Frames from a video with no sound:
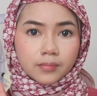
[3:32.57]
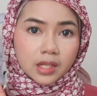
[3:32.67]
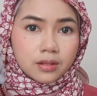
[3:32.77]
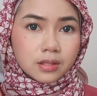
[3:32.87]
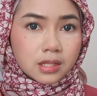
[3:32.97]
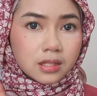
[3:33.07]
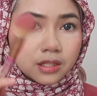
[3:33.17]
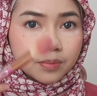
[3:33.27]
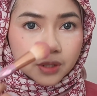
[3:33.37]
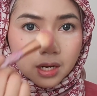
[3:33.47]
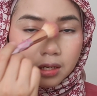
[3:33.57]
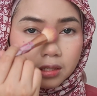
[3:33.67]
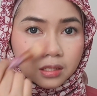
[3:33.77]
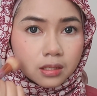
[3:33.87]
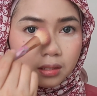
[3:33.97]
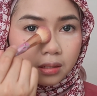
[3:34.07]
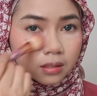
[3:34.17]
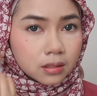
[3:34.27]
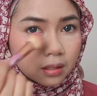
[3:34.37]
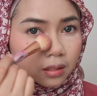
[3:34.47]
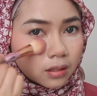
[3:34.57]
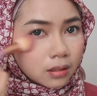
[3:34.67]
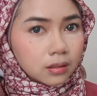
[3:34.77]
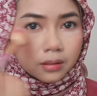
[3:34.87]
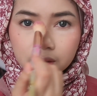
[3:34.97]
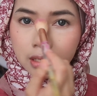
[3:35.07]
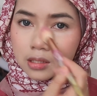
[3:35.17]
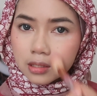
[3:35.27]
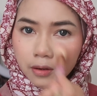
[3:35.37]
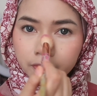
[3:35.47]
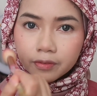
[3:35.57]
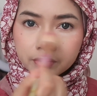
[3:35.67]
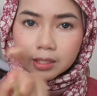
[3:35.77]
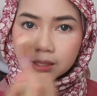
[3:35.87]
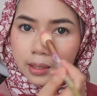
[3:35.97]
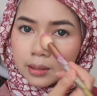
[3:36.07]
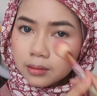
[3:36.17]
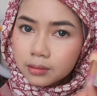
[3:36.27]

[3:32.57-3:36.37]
using this brush, dust off everything.